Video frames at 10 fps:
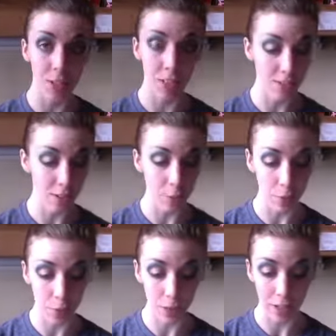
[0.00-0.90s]
I had to stop
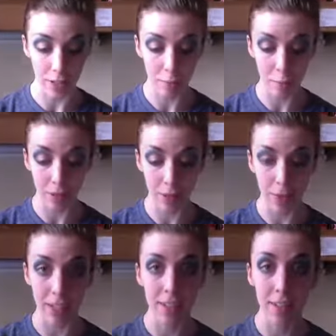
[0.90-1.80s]
recording. But
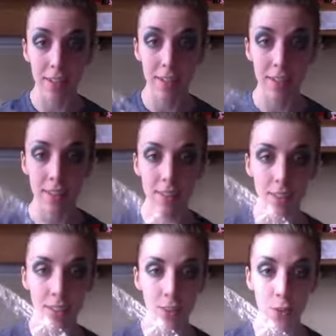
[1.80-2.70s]
anyway,
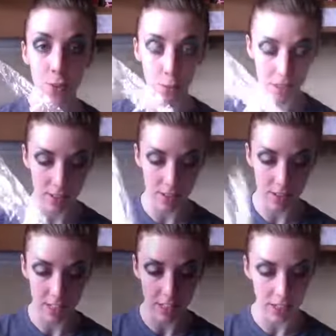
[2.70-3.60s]
these are from East
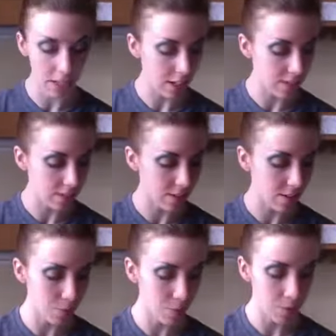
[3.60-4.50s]
Knitting. I saw
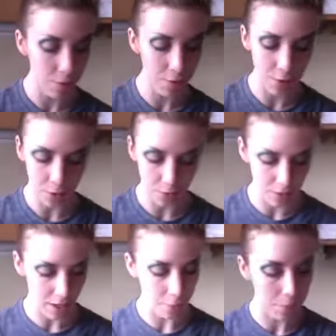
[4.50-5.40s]
some good reviews of
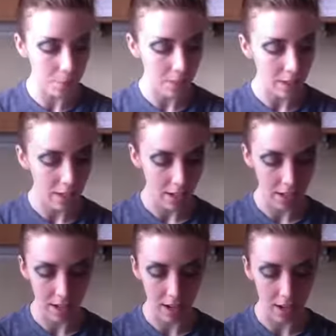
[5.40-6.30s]
them.
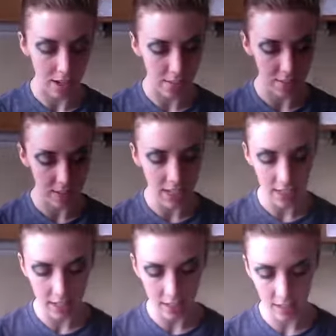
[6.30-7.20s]
And I have
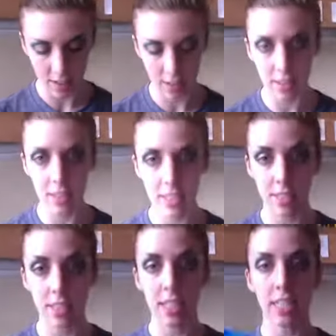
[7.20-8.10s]
taken
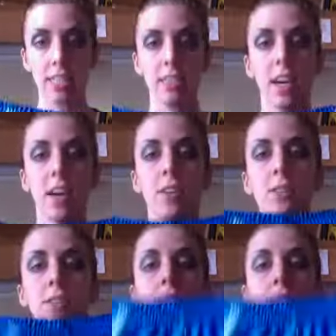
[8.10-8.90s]
these leggings out